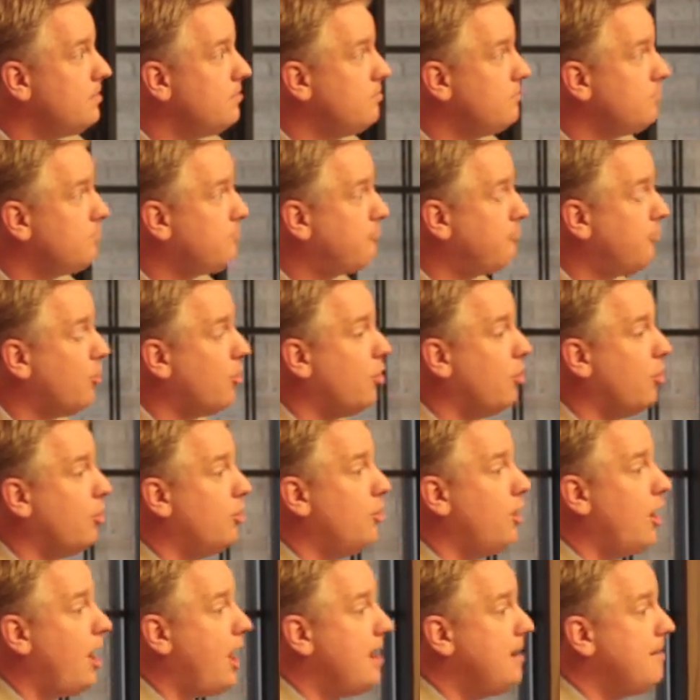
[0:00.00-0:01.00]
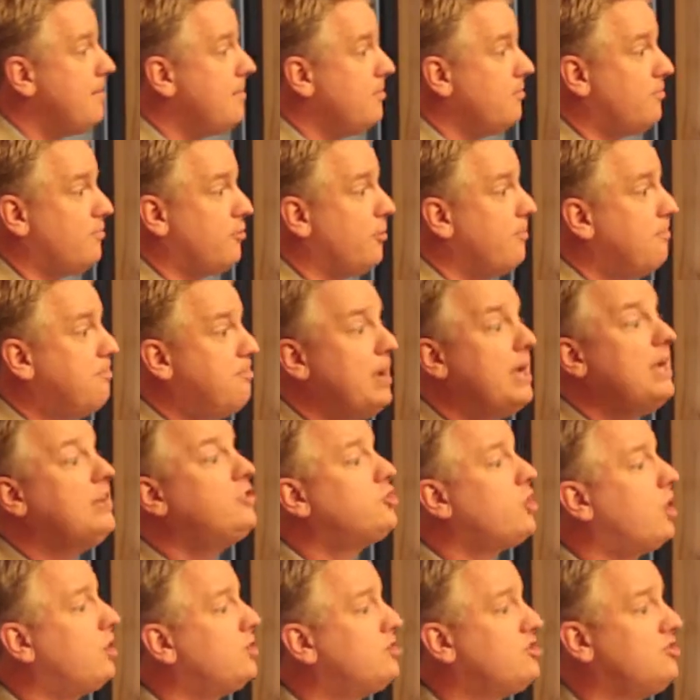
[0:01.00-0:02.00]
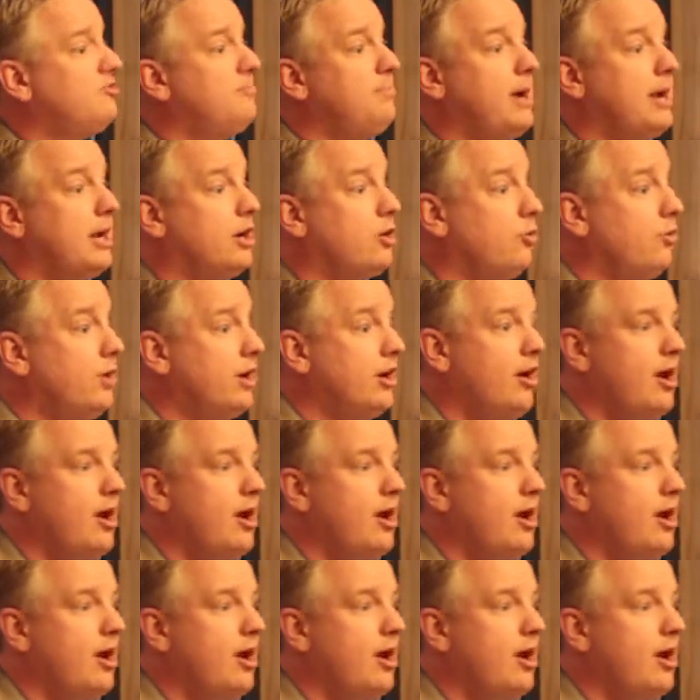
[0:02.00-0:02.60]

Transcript: for big chunks of my career,